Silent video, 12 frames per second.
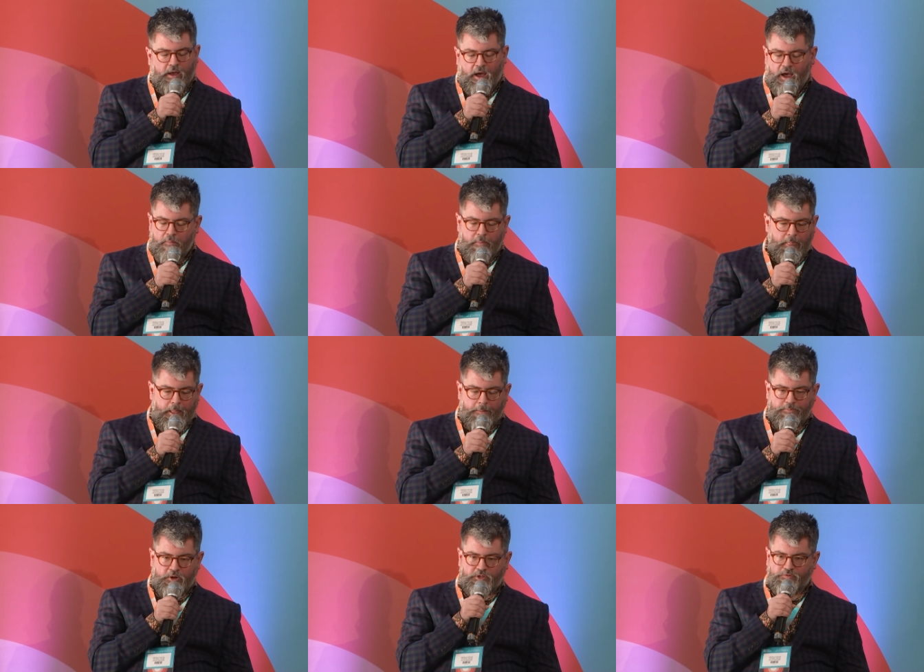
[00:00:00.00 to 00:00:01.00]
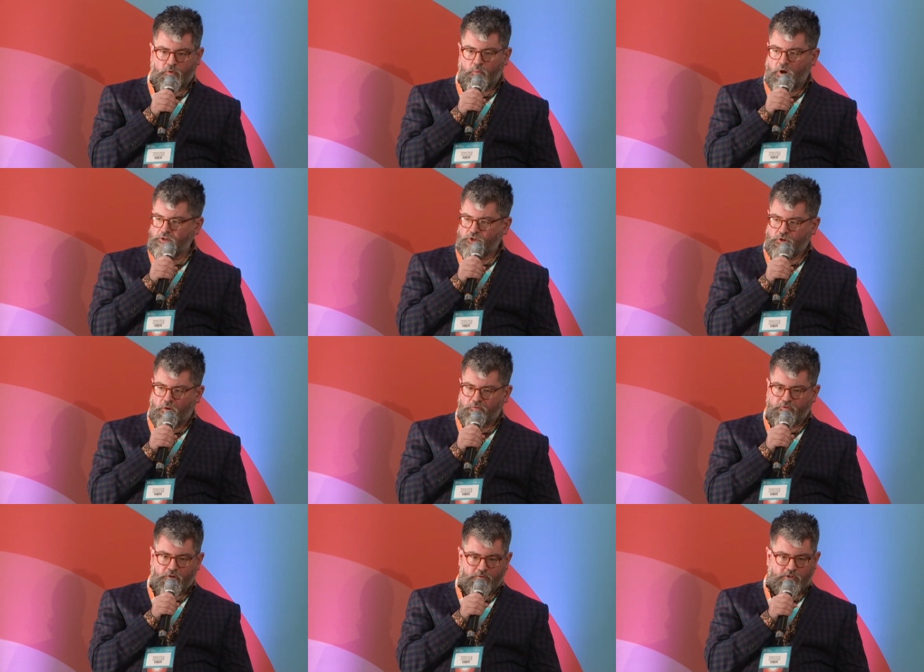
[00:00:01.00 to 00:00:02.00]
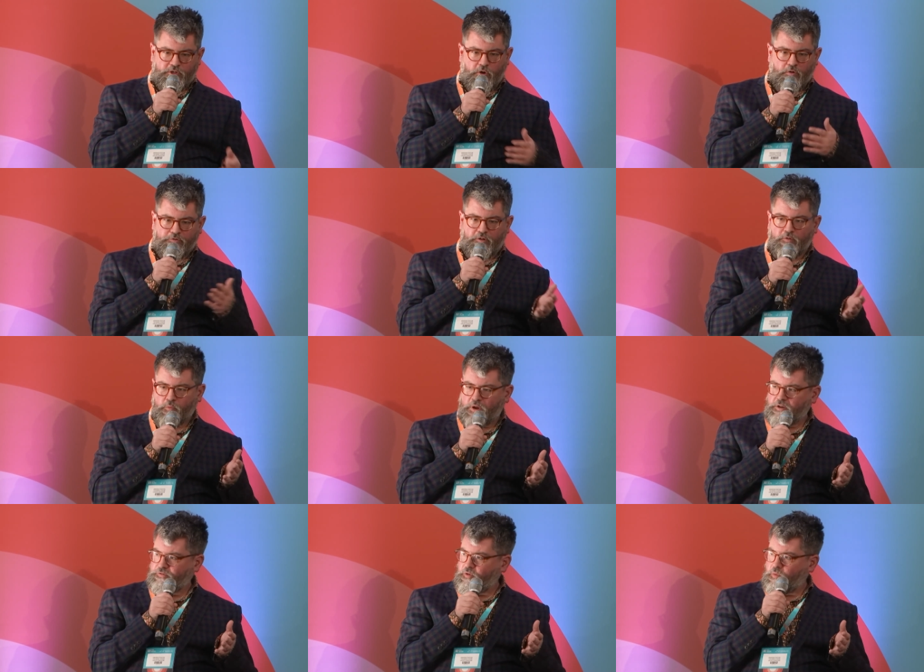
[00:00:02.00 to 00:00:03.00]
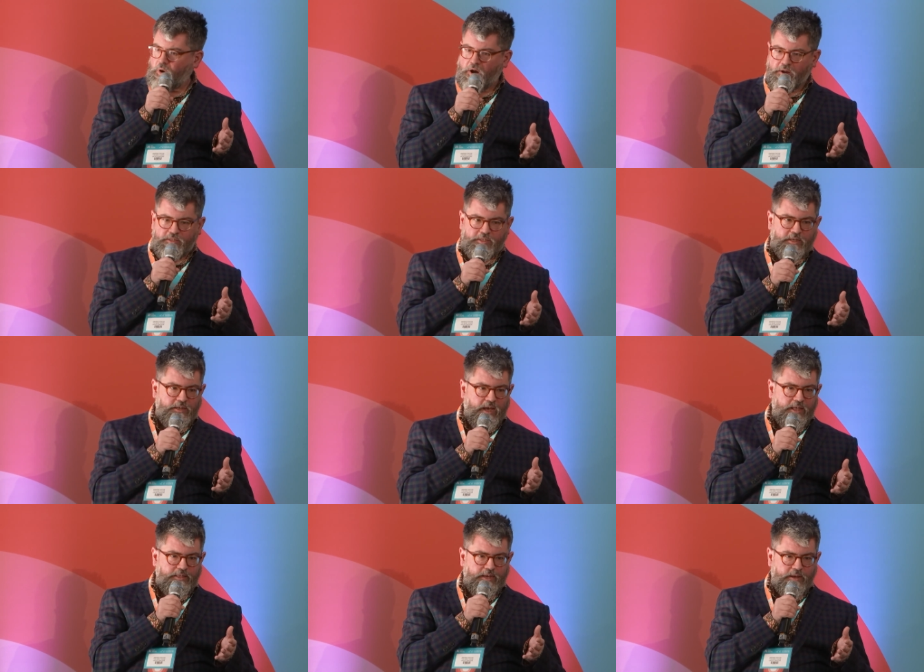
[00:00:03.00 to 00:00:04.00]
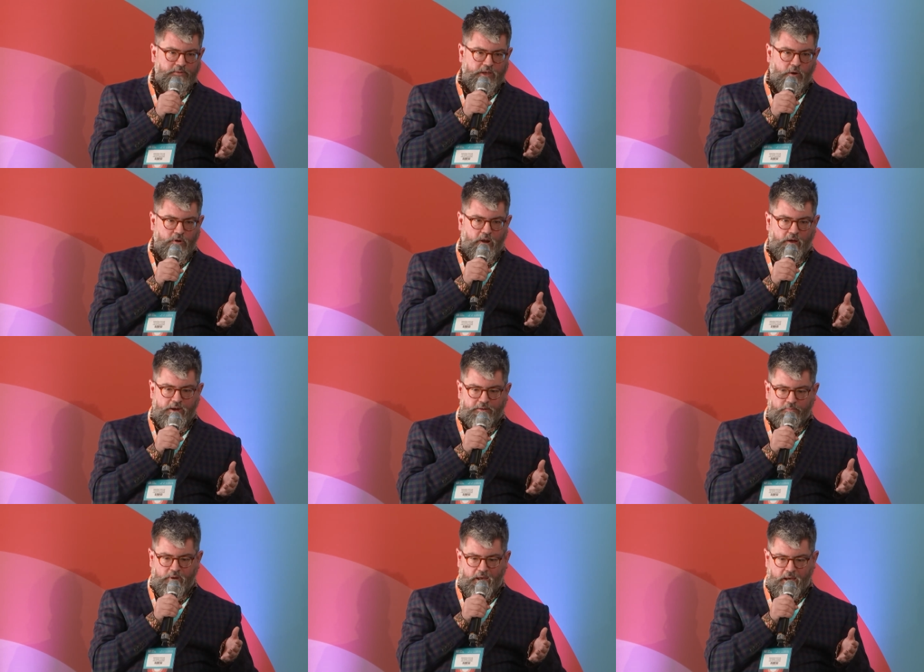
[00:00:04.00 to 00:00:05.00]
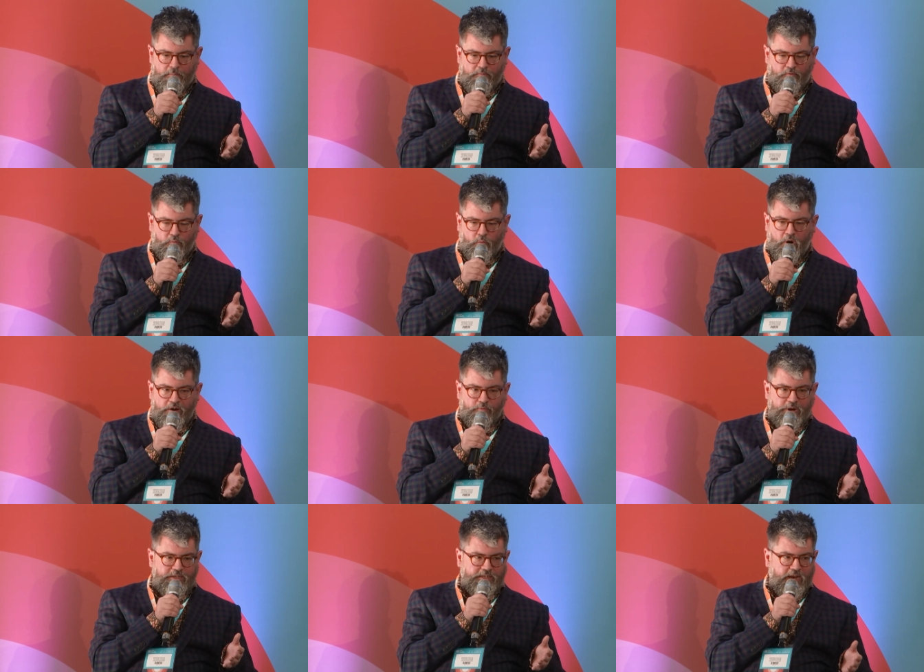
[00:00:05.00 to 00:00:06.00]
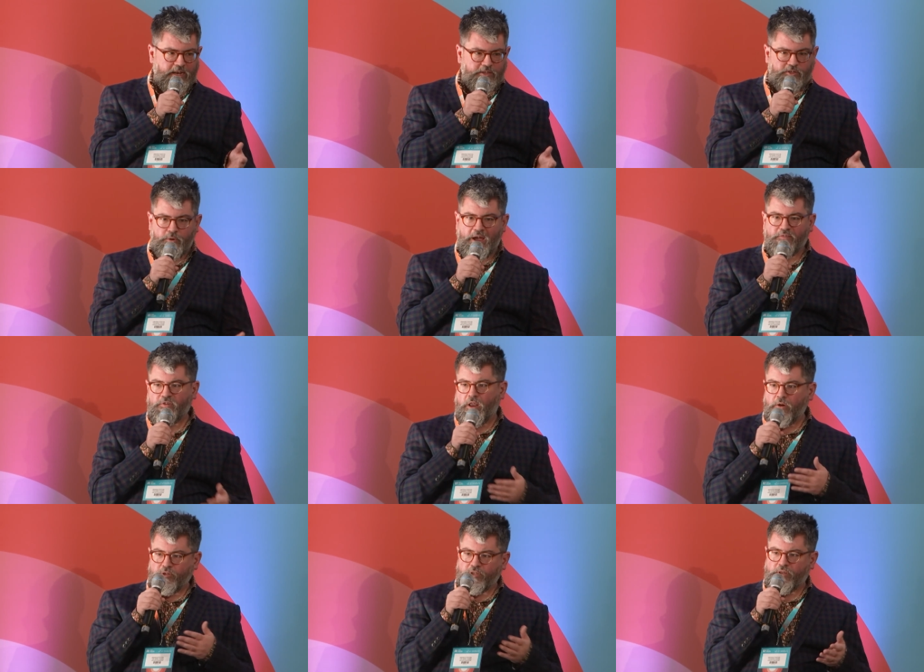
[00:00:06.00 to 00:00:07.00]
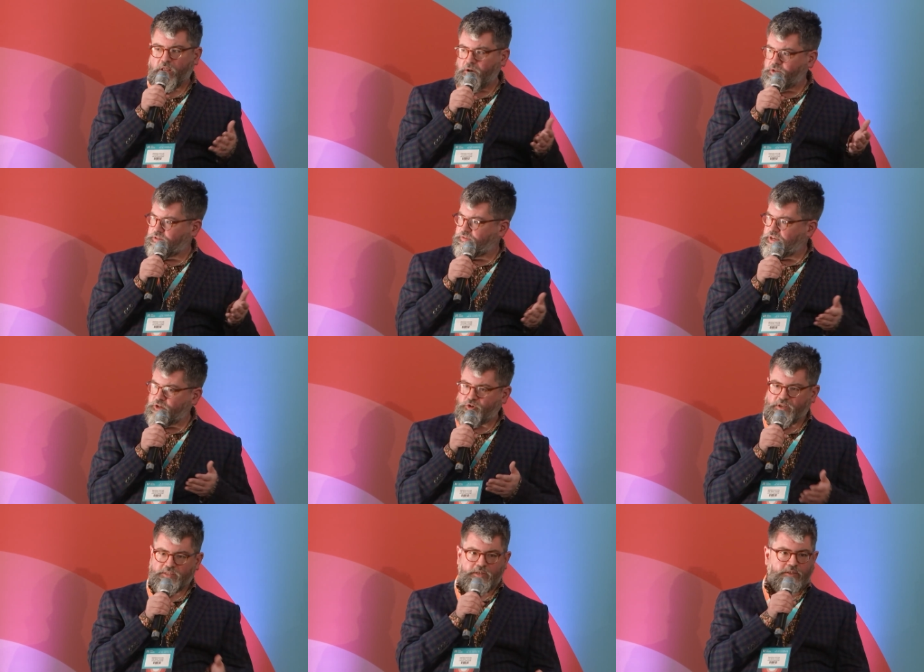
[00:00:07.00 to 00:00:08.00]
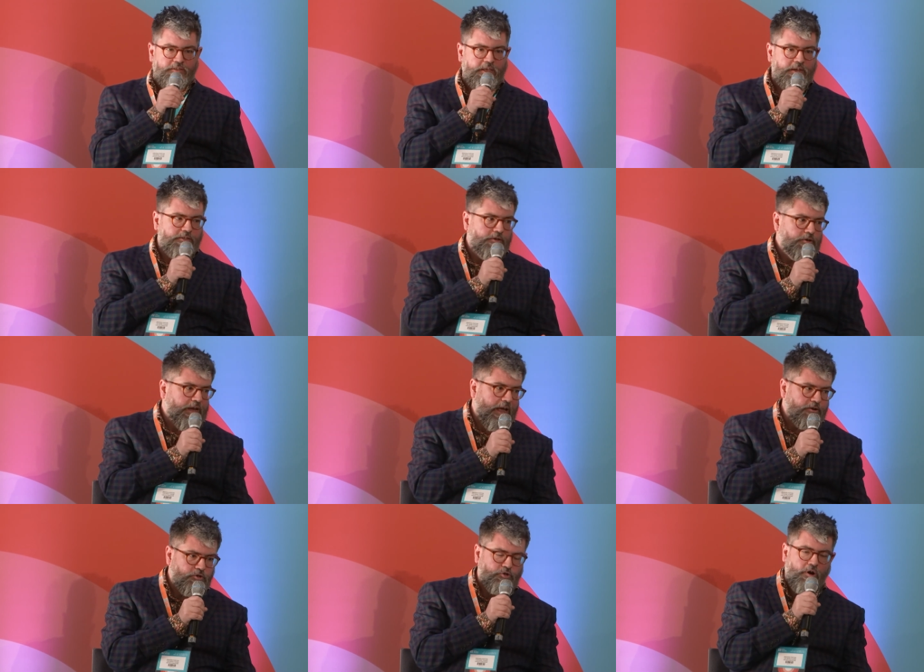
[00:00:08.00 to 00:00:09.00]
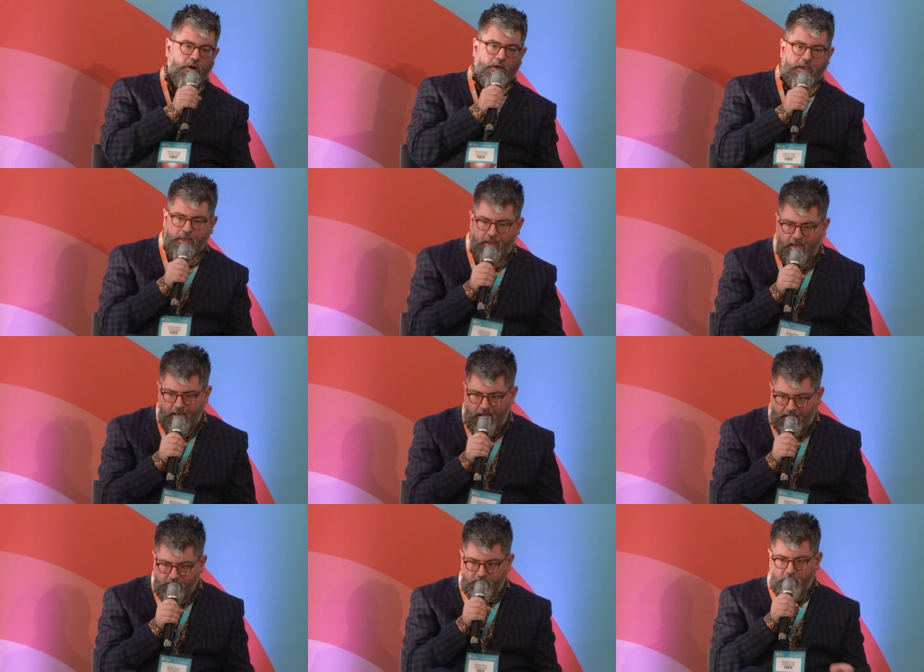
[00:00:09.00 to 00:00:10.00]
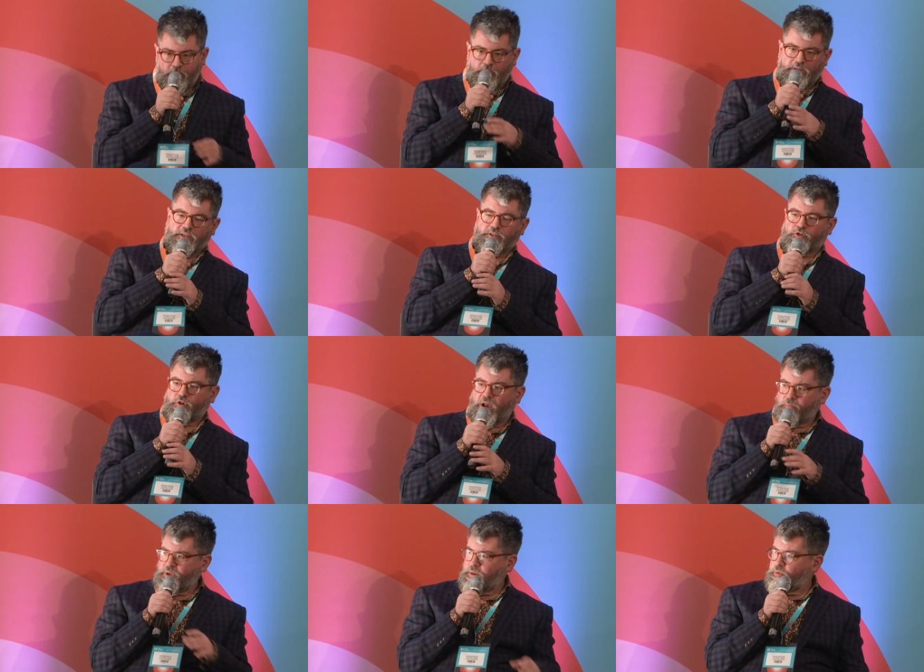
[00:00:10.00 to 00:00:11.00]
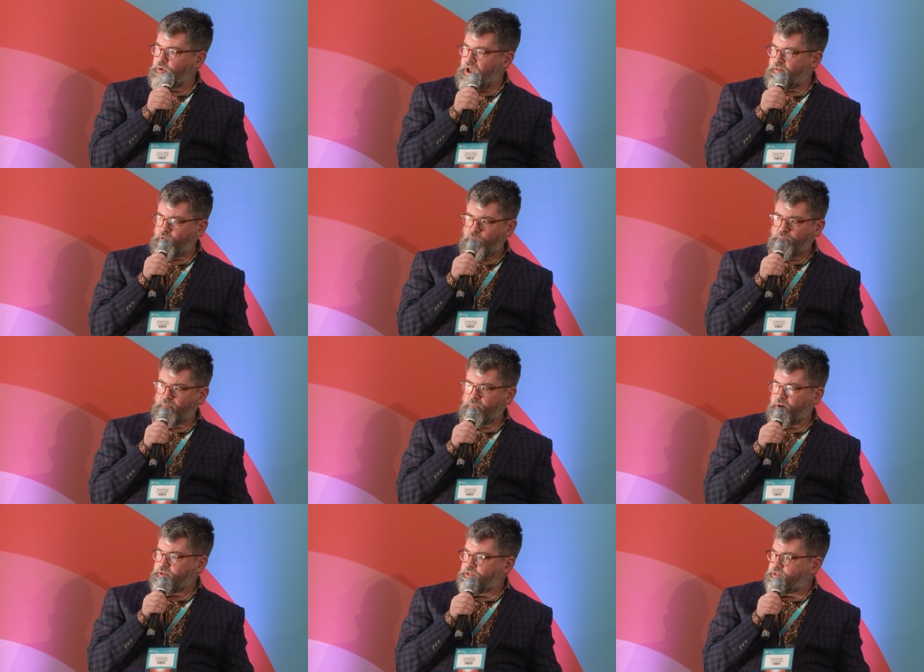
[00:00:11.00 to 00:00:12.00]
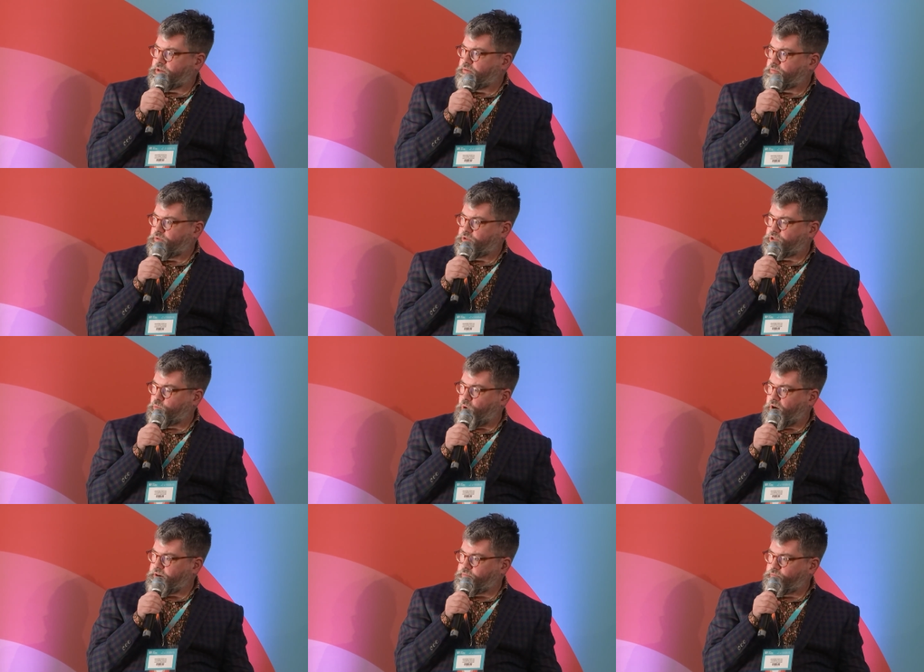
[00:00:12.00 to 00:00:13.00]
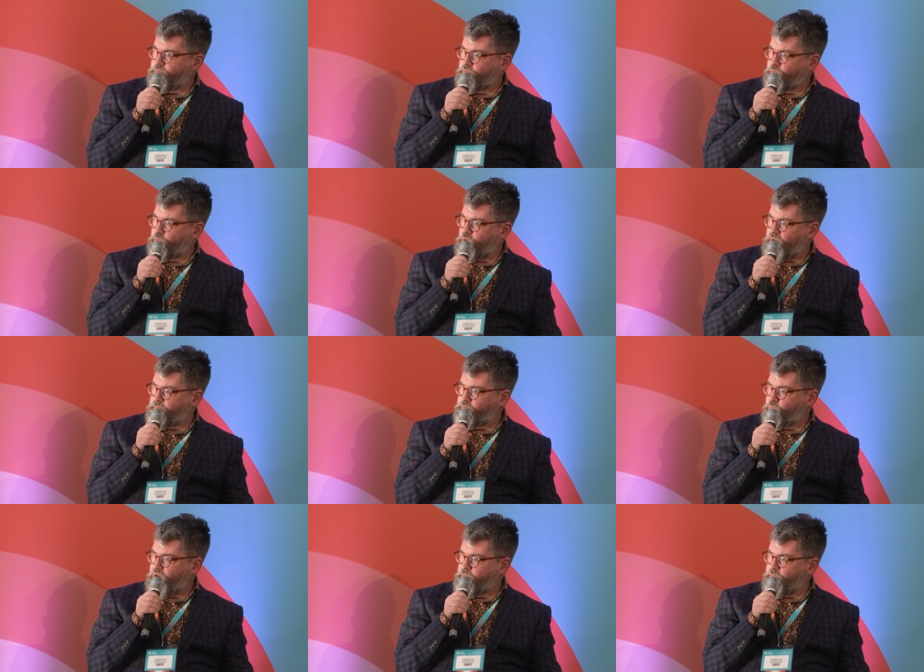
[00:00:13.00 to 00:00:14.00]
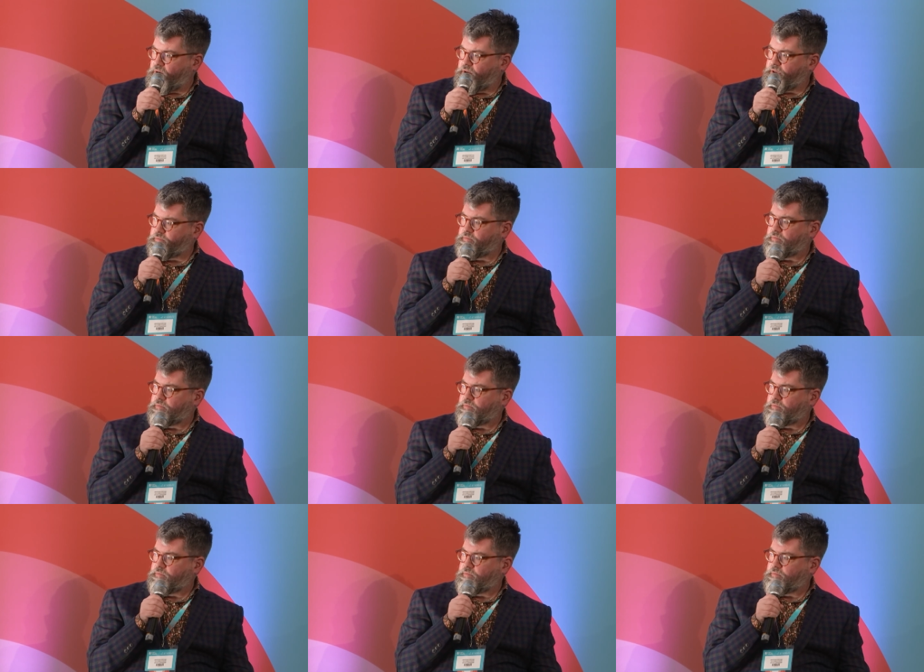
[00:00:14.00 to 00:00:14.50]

um, a beautiful wine shop full of stock full of wonderful wines, and, and the, the online um, wine retailers do have loads and loads of interesting things that you can try, and so it does attract people who have an open mind to, to wine, wine, wine buying.